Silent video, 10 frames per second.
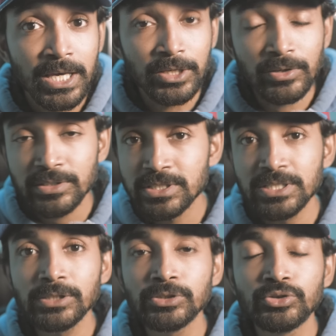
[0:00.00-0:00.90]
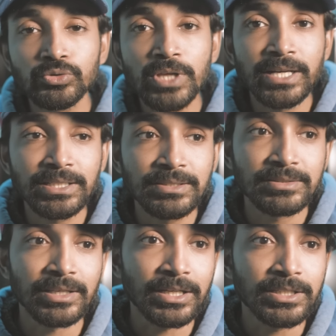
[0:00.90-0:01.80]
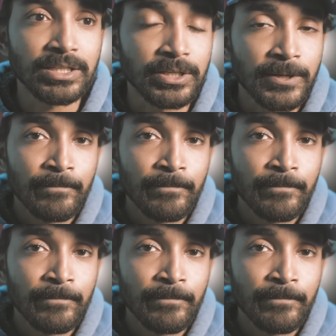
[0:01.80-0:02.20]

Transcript: you can still do that in second gear.